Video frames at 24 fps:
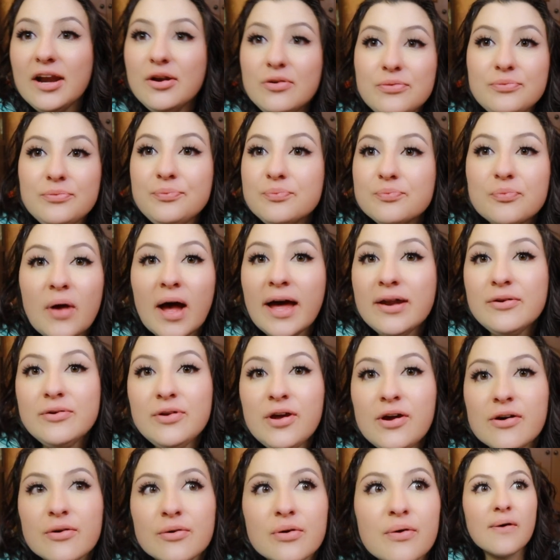don't, I don't
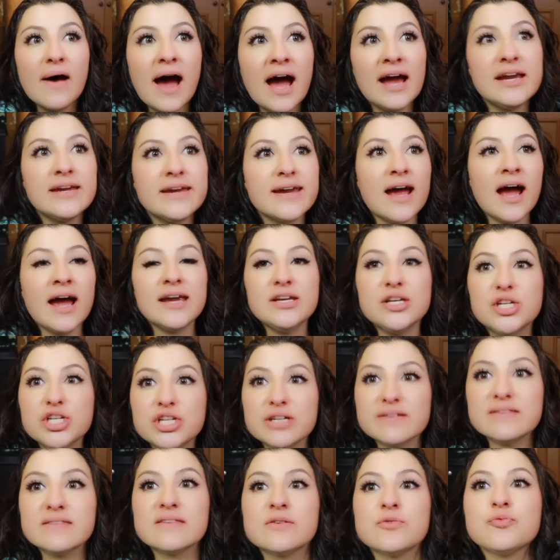know. I, I
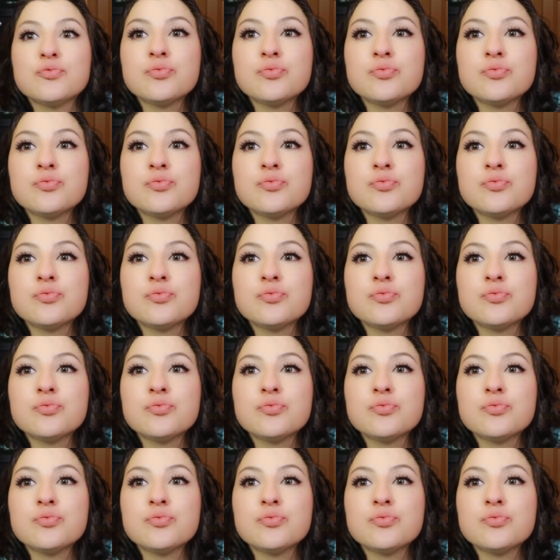just